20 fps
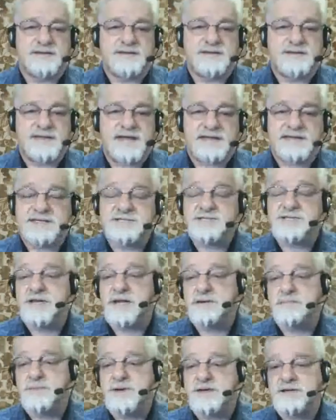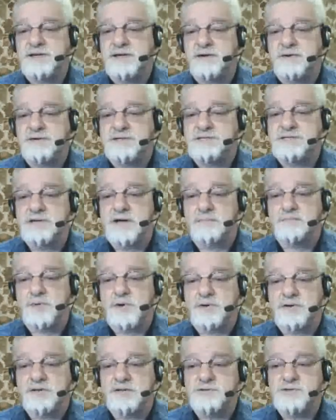that it's not a big deal. It's not
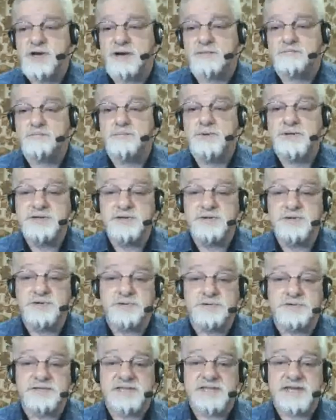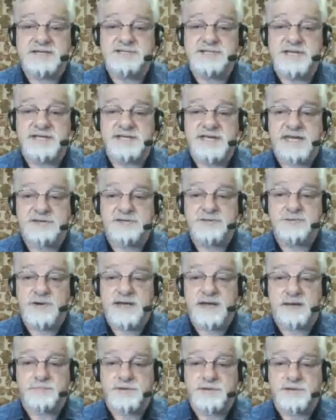part of the job. But you do things like that do
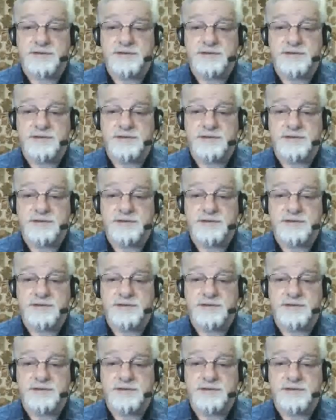happen.